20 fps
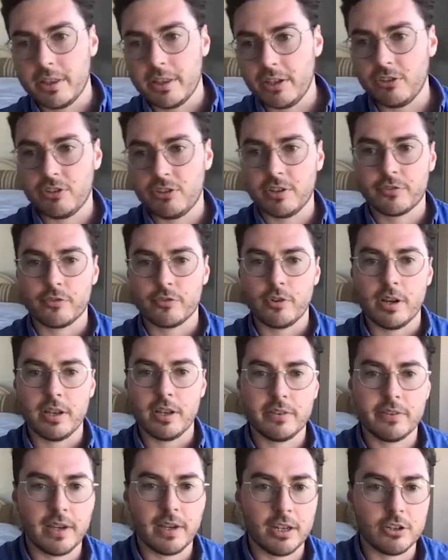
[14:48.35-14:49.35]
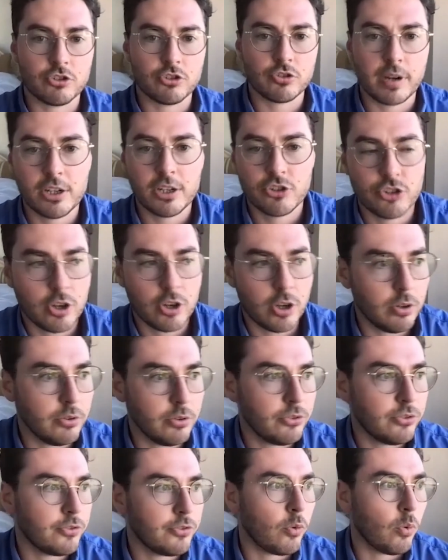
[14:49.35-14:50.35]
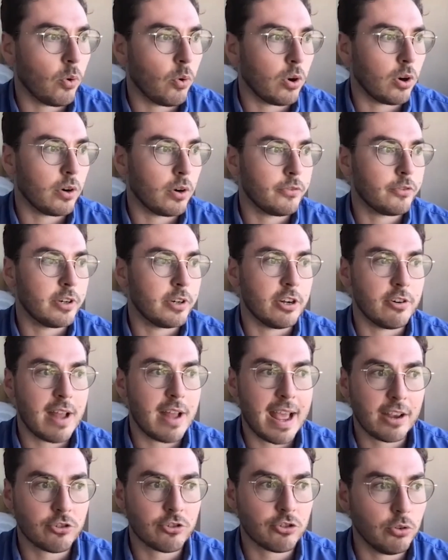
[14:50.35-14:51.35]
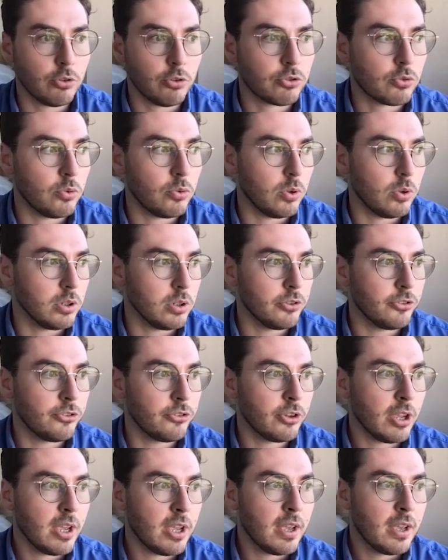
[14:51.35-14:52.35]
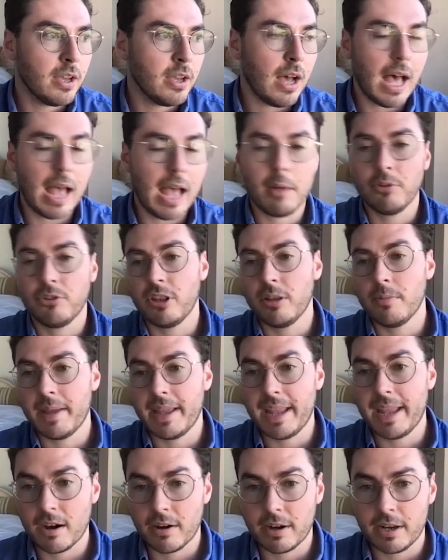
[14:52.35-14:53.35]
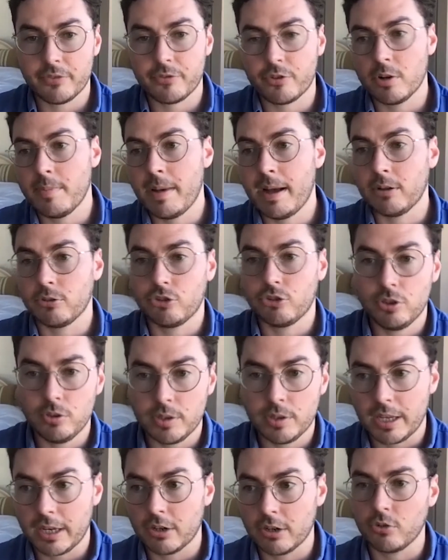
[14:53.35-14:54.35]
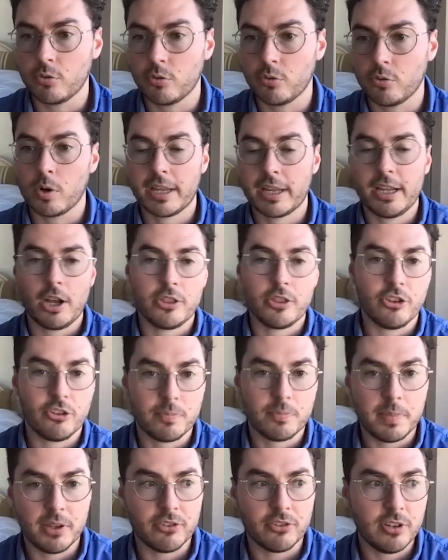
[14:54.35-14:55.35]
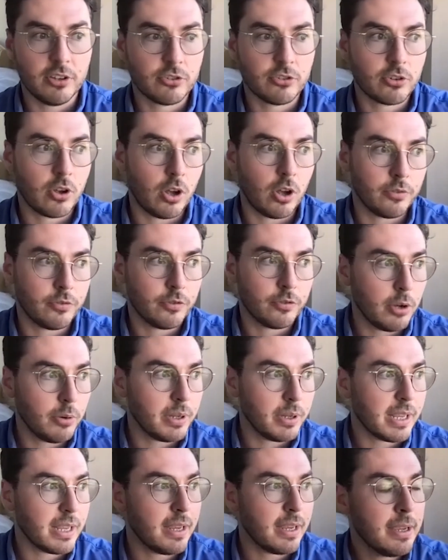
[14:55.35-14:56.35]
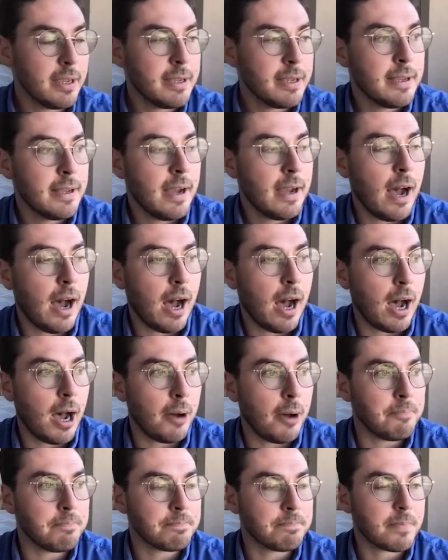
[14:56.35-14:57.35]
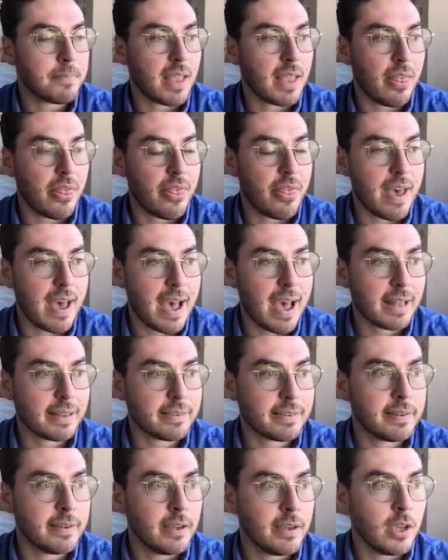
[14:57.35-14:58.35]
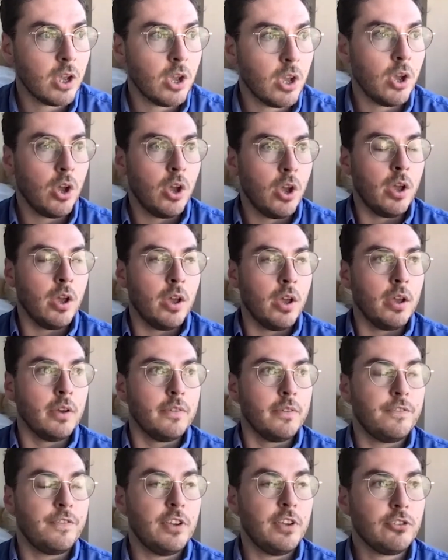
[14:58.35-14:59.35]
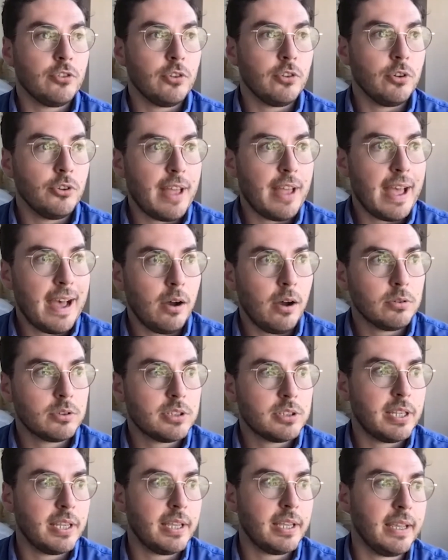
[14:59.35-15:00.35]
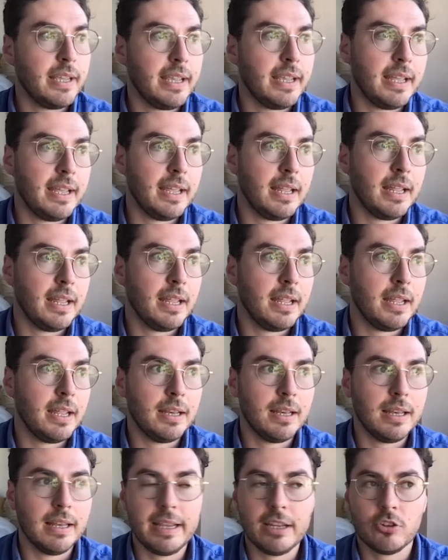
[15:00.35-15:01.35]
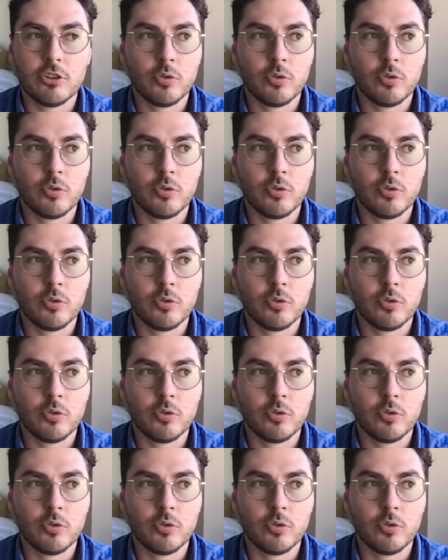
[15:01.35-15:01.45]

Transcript: to these different trade shows for international schools. I was in the Bay Area for about 2 years working on this business called Floety. That fizzled out in late